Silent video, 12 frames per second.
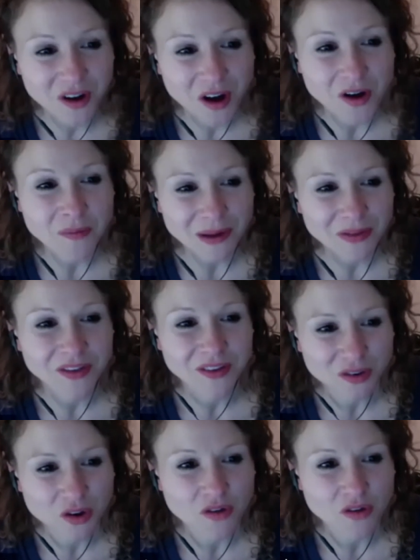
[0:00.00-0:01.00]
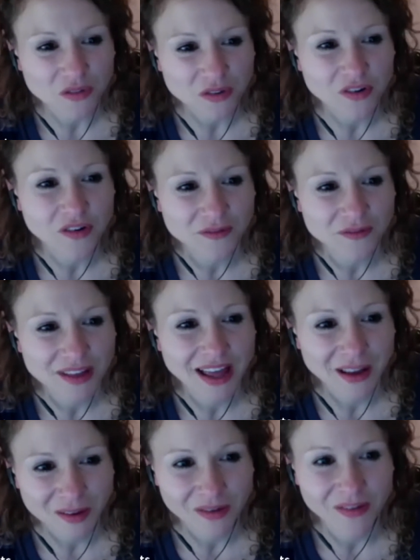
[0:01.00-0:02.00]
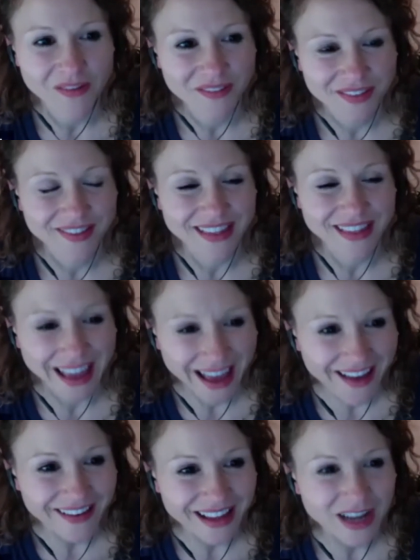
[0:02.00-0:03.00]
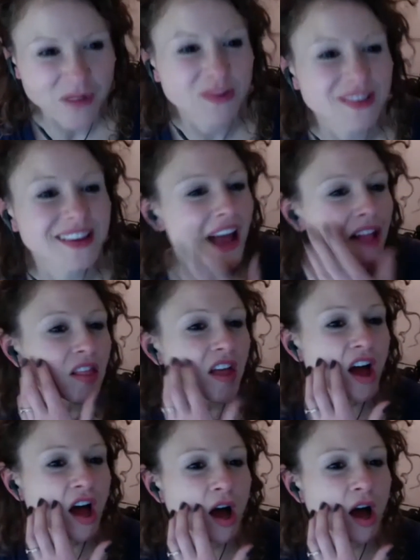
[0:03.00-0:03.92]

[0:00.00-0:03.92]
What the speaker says: about the sulfur hell. Yeah, and it was yellow.